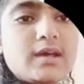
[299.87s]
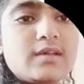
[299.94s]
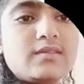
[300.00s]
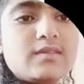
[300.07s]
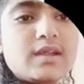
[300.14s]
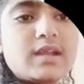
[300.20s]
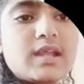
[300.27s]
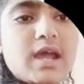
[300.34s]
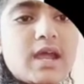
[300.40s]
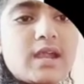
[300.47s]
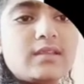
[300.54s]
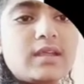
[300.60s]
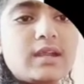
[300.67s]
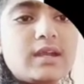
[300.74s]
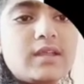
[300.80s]
set and
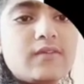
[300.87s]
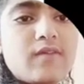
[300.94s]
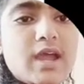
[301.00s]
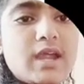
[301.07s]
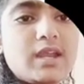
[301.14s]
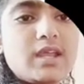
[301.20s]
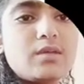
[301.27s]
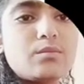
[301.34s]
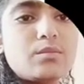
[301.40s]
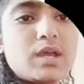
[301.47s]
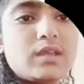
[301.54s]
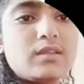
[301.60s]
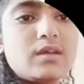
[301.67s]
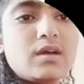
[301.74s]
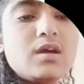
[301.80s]
then dividing
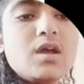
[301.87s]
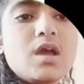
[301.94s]
by the